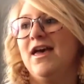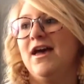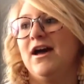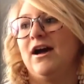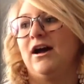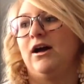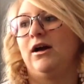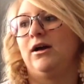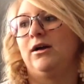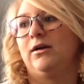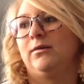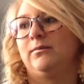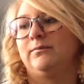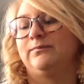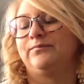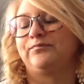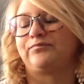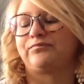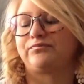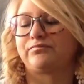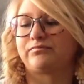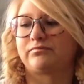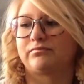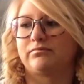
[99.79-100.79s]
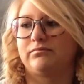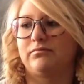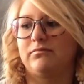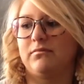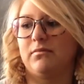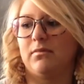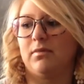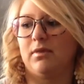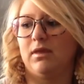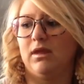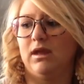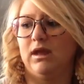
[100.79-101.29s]

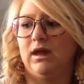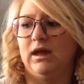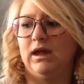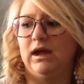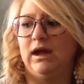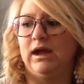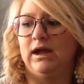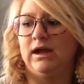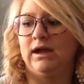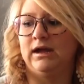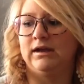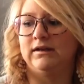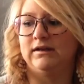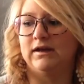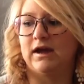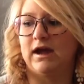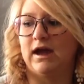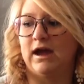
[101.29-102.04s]
And